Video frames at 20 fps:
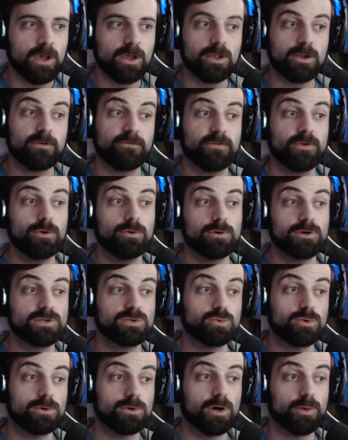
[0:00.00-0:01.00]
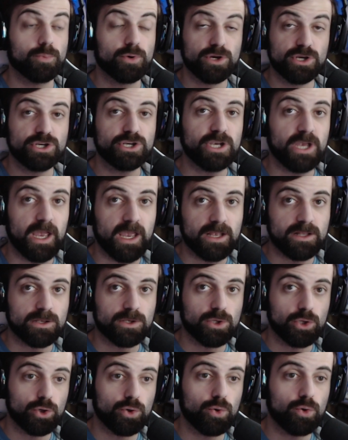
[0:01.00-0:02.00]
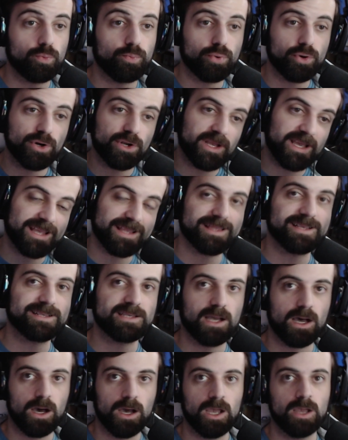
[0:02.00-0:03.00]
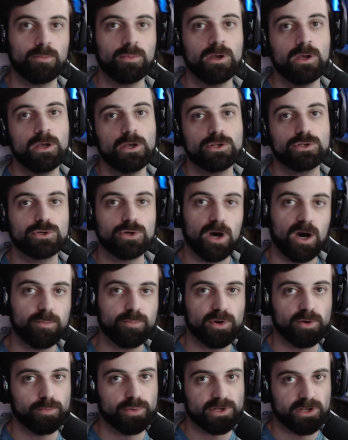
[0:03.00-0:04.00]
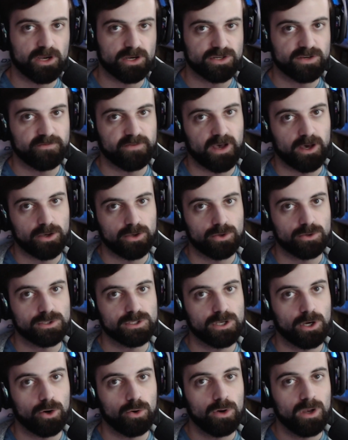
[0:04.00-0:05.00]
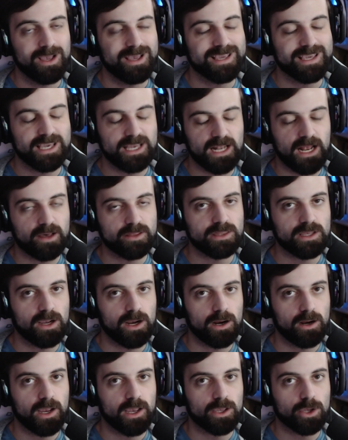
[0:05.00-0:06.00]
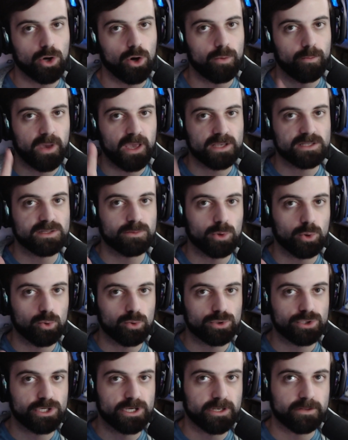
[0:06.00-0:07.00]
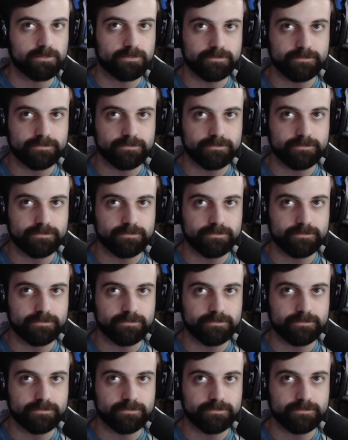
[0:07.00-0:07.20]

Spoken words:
your viewers will appreciate you putting in the time to up your production value. So get out there and go make some cool shit.